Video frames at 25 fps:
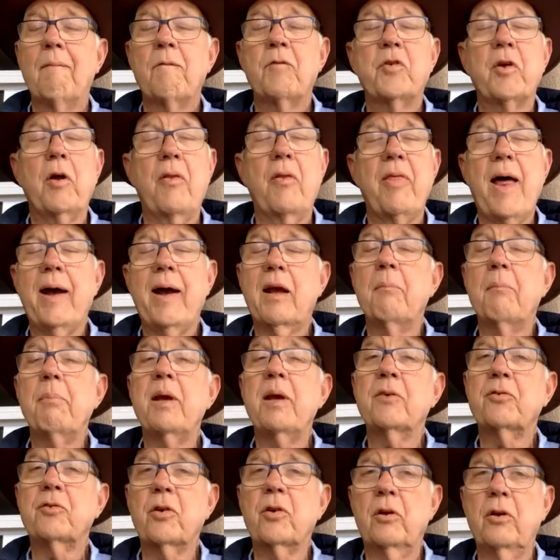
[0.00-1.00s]
So that could
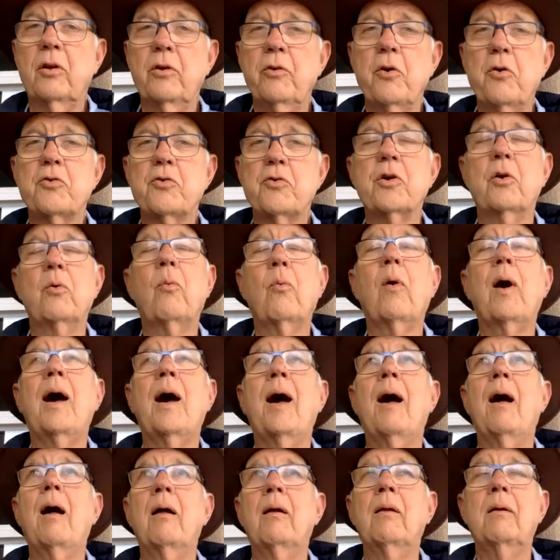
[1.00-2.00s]
be a solution
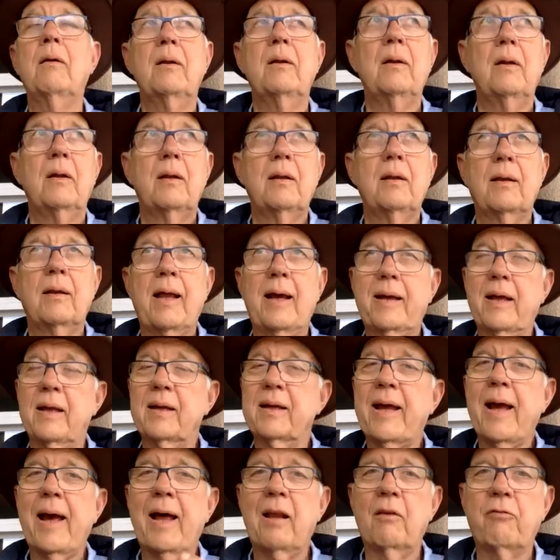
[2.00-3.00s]
while, like
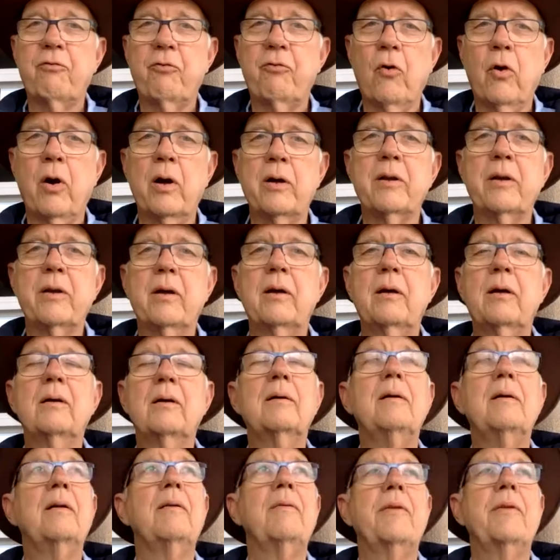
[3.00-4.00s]
in
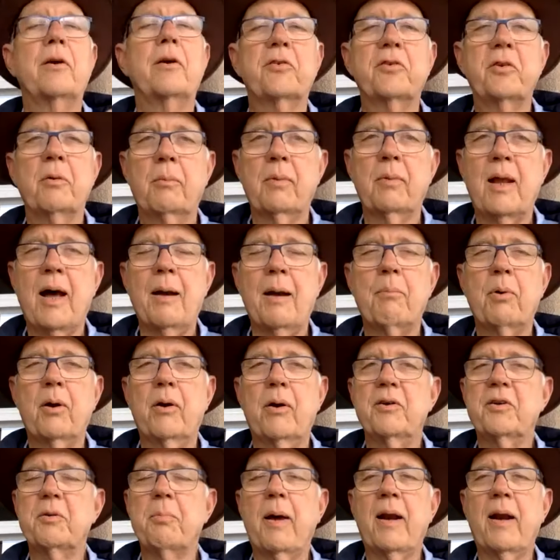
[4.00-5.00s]
California, there are some
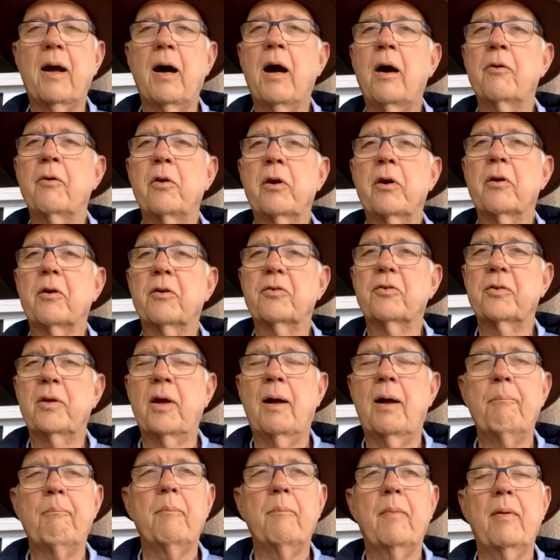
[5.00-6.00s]
libraries, about 100 or
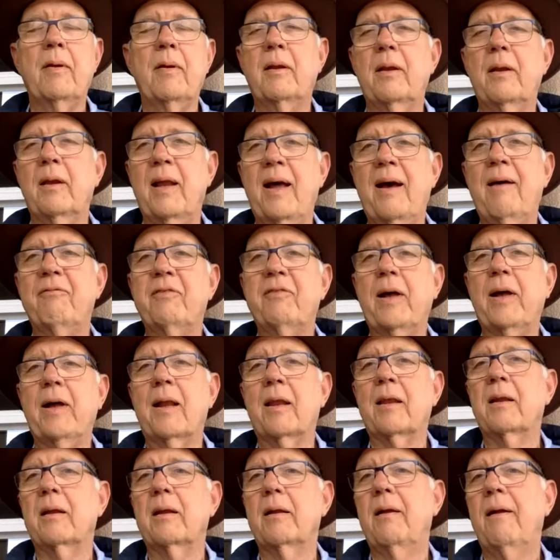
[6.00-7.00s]
some left
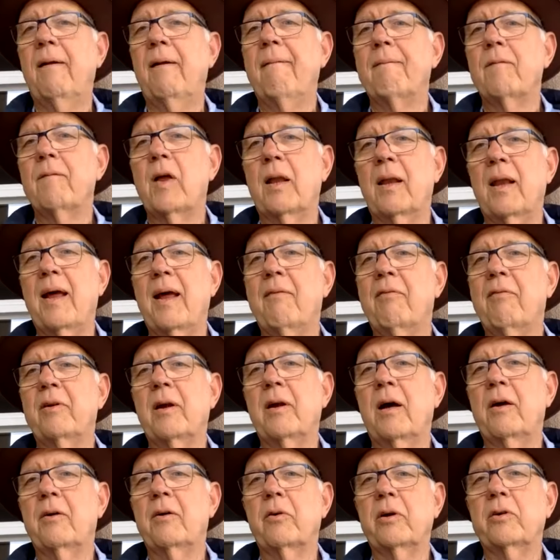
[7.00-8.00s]
out of the
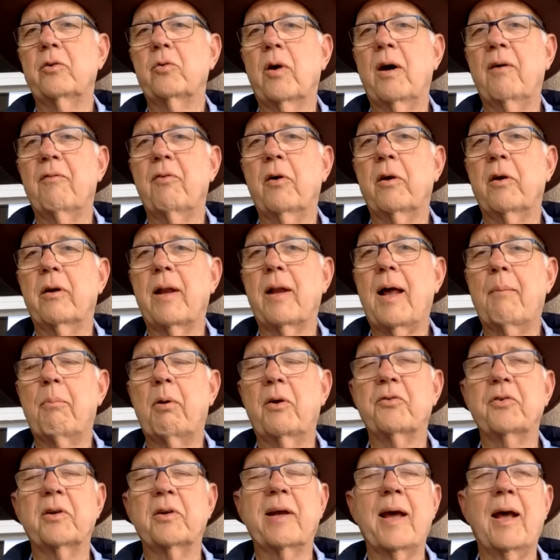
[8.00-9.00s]
1,100, 1,200
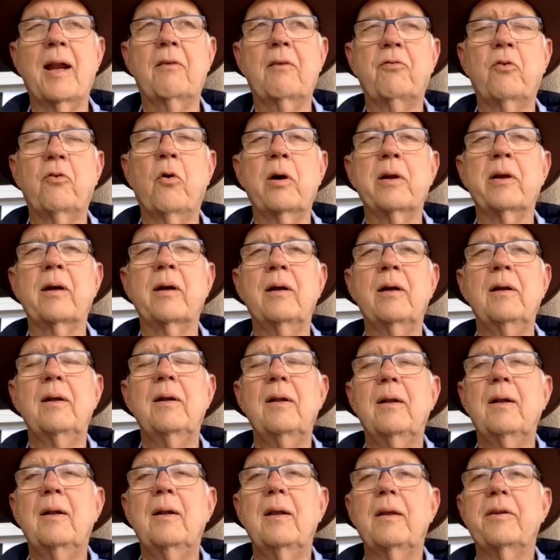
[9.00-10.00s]
libraries in California
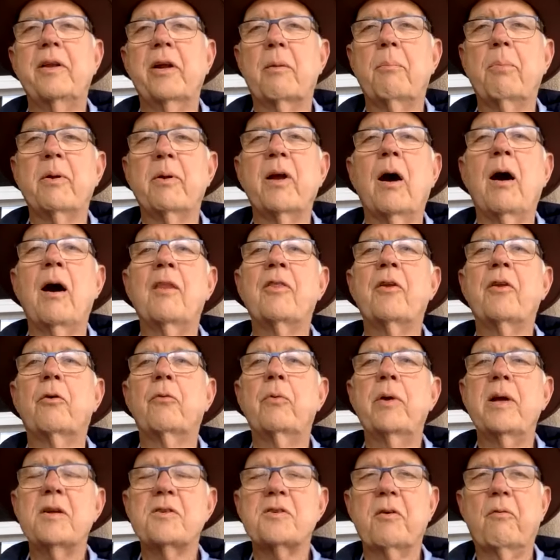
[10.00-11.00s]
that are beyond the
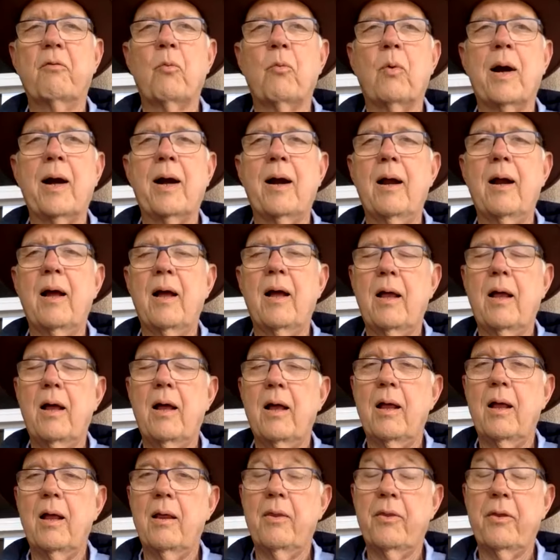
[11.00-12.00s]
reach of
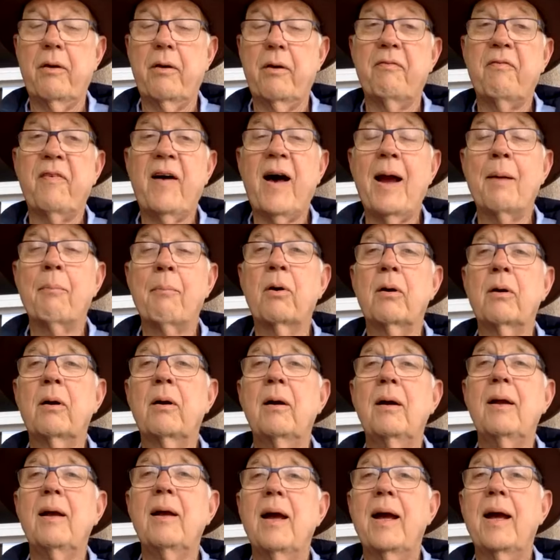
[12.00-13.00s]
the
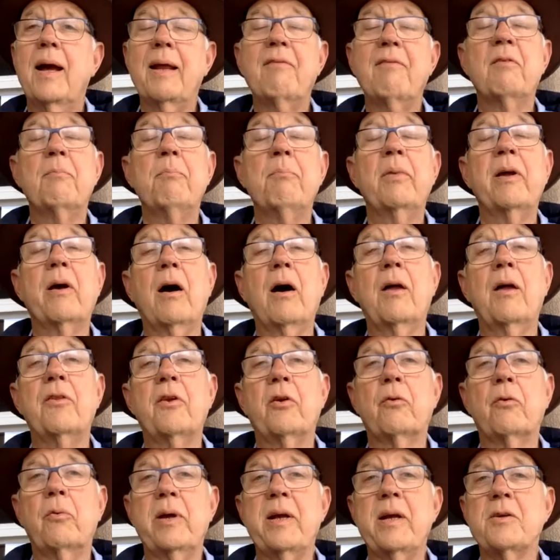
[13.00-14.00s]
fiber and even
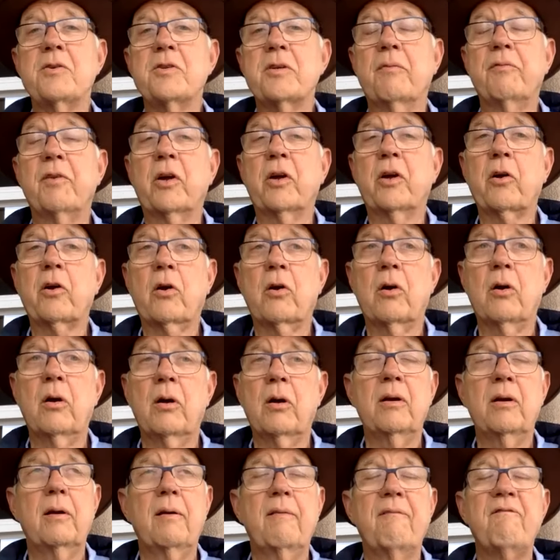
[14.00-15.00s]
beyond the reach of the
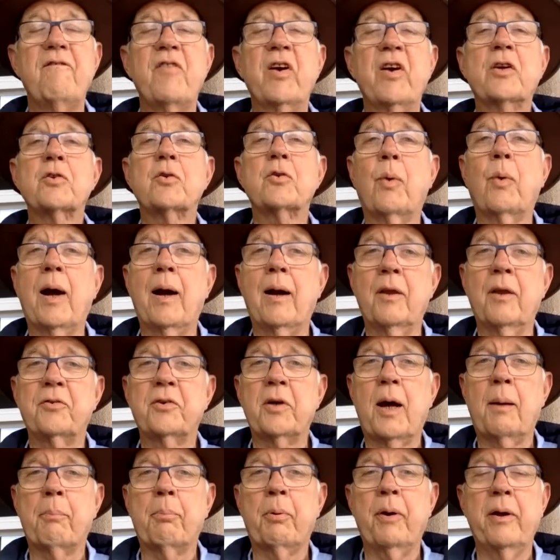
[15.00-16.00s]
current fixed
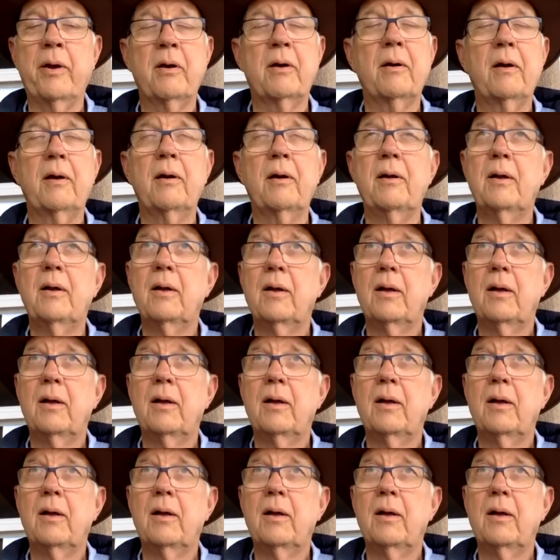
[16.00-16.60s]
wireless operator,